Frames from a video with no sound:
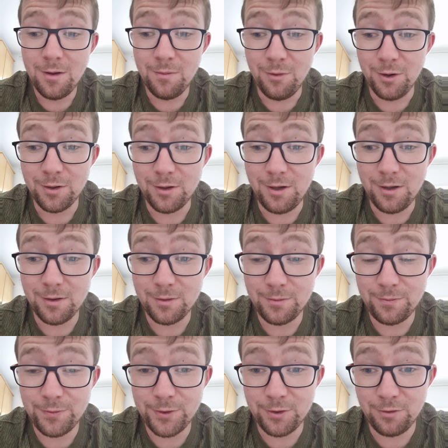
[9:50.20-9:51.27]
But I thought
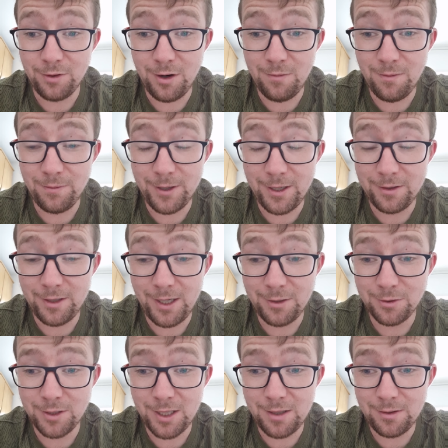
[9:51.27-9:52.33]
Tyrone were playing dangerous
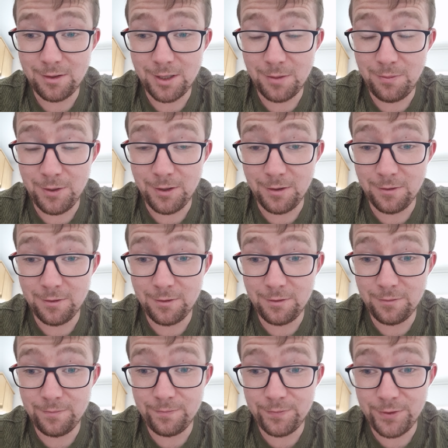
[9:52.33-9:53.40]
game after that
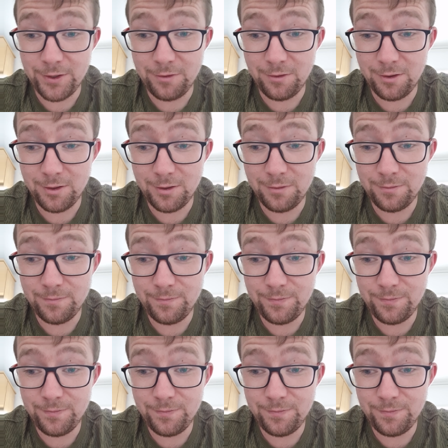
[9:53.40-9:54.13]
because they kind of